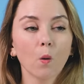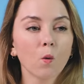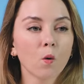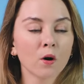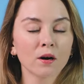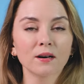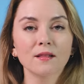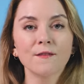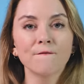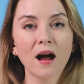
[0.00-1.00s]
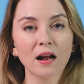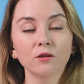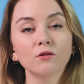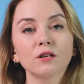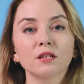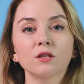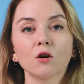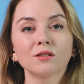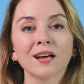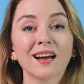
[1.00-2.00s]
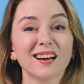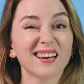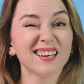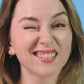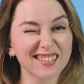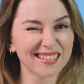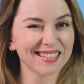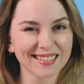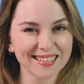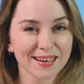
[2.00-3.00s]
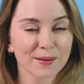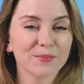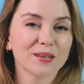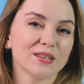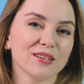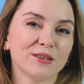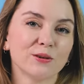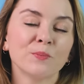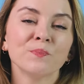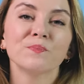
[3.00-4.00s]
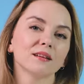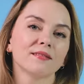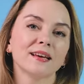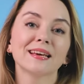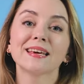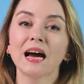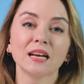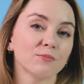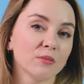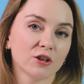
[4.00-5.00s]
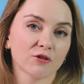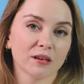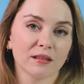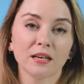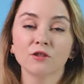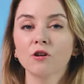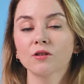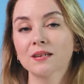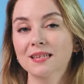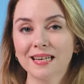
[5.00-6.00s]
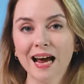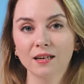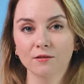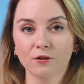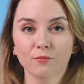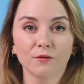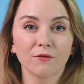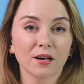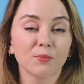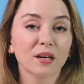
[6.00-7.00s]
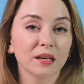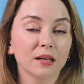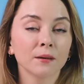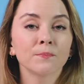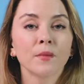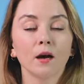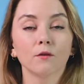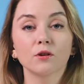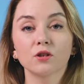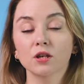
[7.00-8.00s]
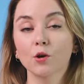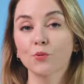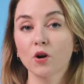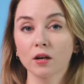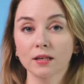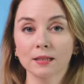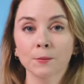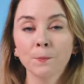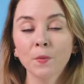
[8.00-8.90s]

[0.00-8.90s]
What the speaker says: or the value is not instant, so they cannot measure it. They do not understand it from the very beginning of using your product.